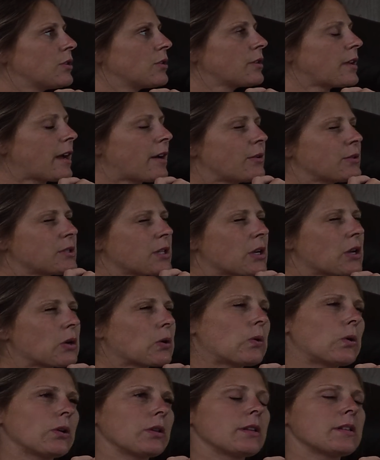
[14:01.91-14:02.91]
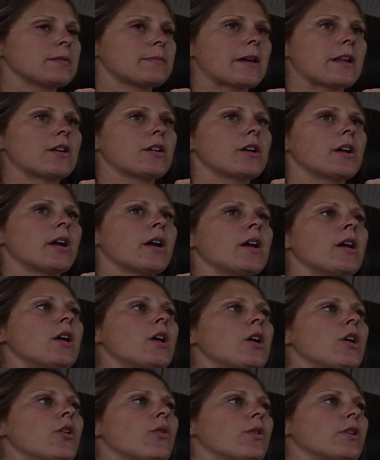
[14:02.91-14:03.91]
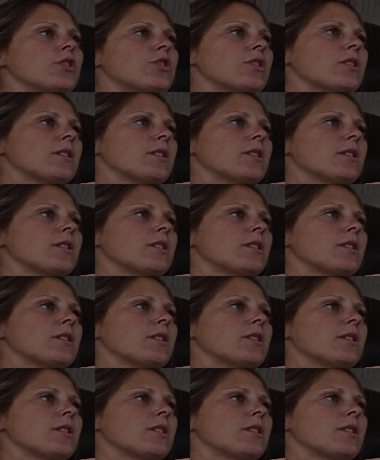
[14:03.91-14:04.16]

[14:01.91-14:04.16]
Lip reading: it was like a cordless monitor, which